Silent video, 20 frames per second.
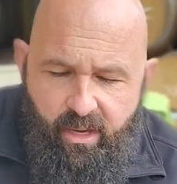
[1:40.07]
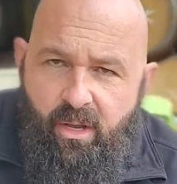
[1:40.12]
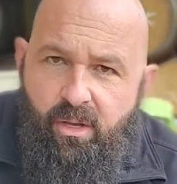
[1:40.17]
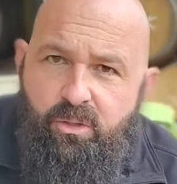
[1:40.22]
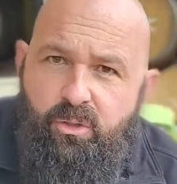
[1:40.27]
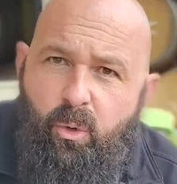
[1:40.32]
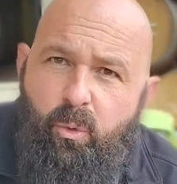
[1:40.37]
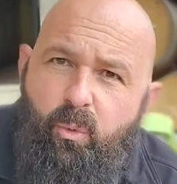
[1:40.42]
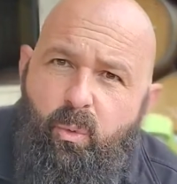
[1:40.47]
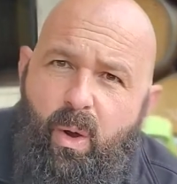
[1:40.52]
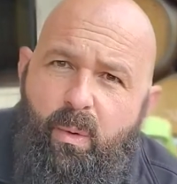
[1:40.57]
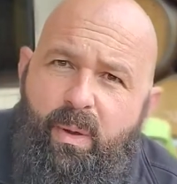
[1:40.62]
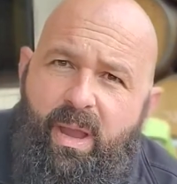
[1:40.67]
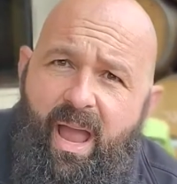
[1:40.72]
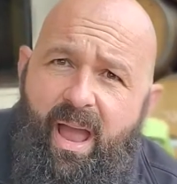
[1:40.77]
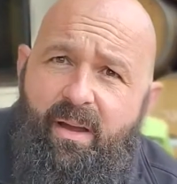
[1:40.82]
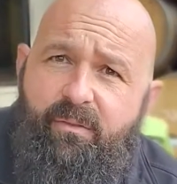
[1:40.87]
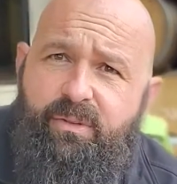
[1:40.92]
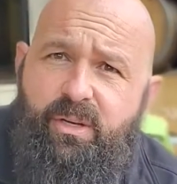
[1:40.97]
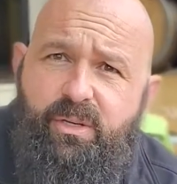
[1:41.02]
So what we
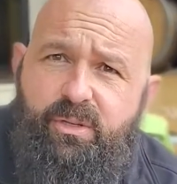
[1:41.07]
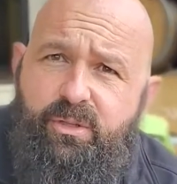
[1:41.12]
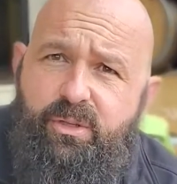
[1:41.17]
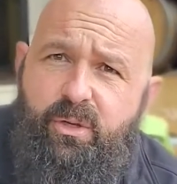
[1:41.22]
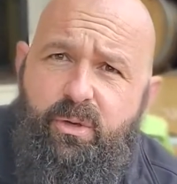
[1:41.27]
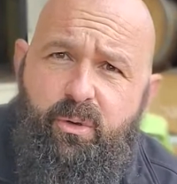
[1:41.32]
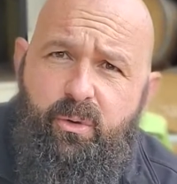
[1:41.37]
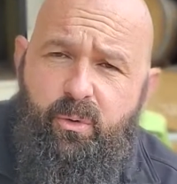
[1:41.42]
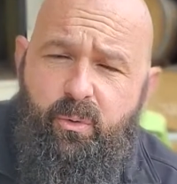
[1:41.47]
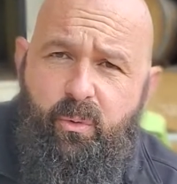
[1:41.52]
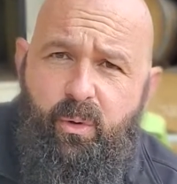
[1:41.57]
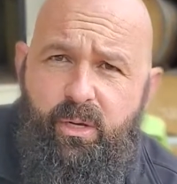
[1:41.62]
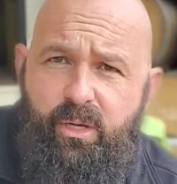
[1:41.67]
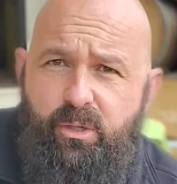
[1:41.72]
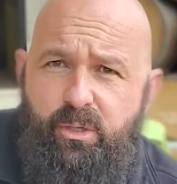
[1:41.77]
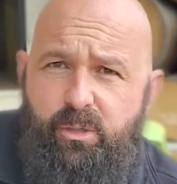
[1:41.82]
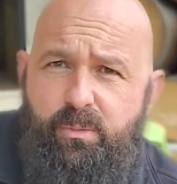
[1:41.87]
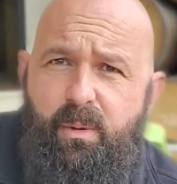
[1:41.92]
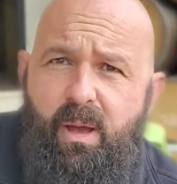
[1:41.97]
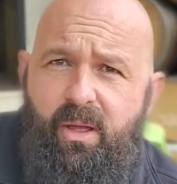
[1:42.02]
have to do when
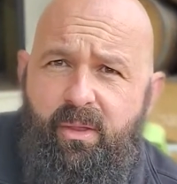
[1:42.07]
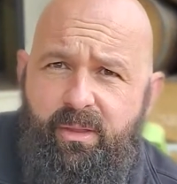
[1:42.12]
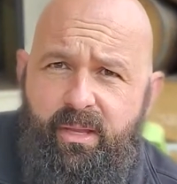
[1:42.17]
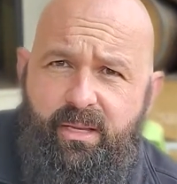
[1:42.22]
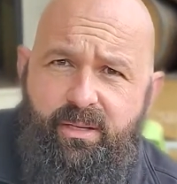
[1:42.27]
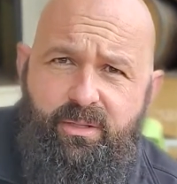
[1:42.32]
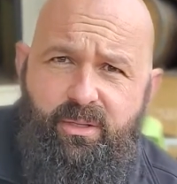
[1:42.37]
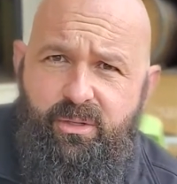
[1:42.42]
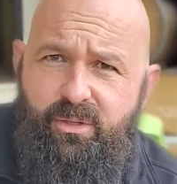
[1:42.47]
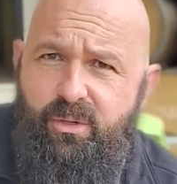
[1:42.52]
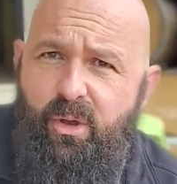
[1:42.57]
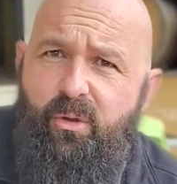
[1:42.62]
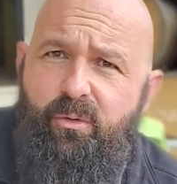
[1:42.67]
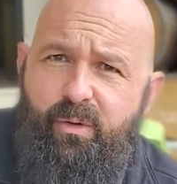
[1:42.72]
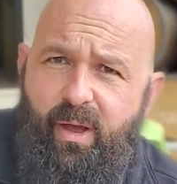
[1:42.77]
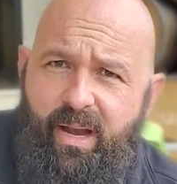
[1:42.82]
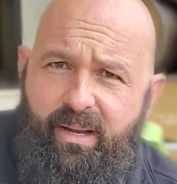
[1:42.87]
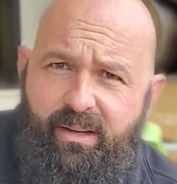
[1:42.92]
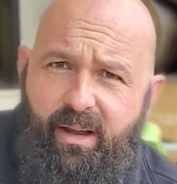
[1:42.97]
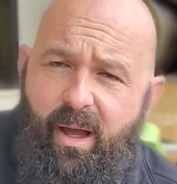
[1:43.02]
you smell these
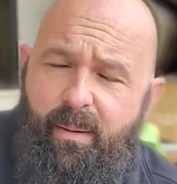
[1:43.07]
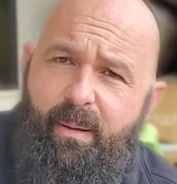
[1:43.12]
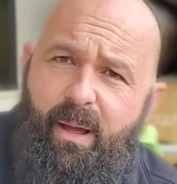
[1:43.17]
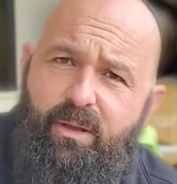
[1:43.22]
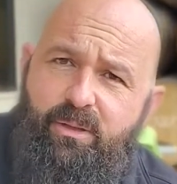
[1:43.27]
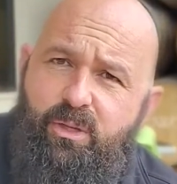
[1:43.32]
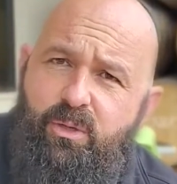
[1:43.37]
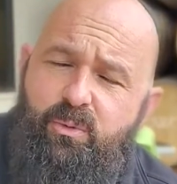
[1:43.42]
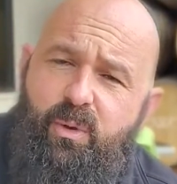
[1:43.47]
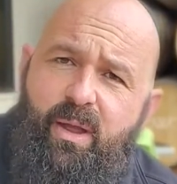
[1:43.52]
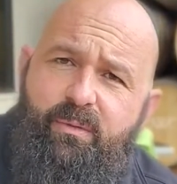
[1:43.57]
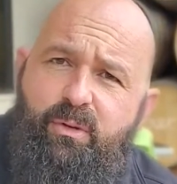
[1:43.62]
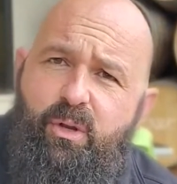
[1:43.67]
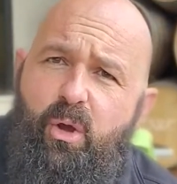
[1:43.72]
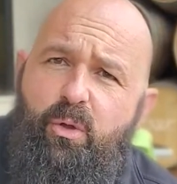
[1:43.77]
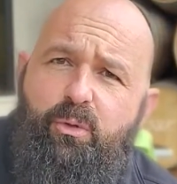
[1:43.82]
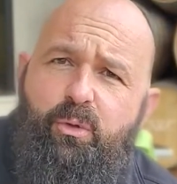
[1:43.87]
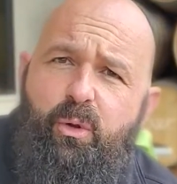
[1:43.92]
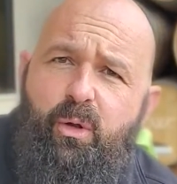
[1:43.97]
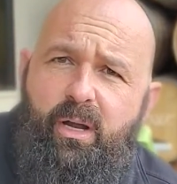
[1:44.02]
sulfide compounds is we have to
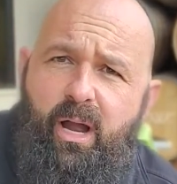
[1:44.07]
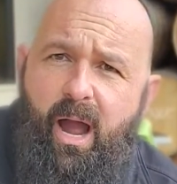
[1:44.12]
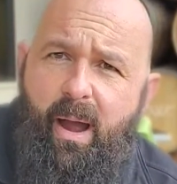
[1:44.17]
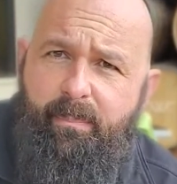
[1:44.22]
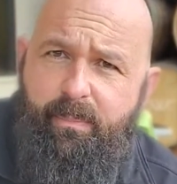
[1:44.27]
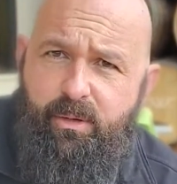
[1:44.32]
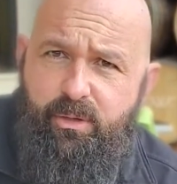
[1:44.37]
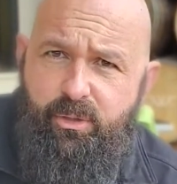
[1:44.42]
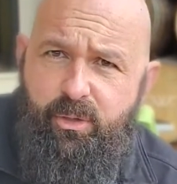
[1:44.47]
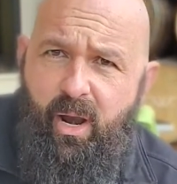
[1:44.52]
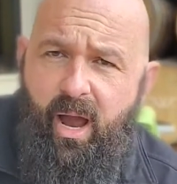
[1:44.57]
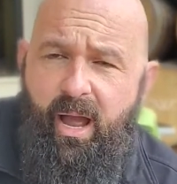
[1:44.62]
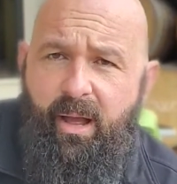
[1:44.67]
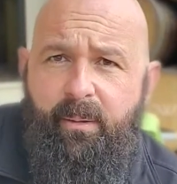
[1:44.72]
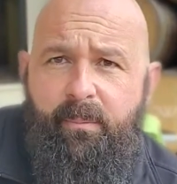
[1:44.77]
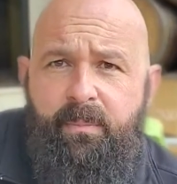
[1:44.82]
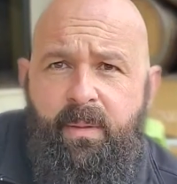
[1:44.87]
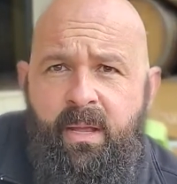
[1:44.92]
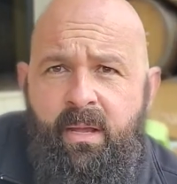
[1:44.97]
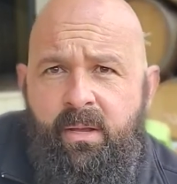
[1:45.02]
go through a copper trial.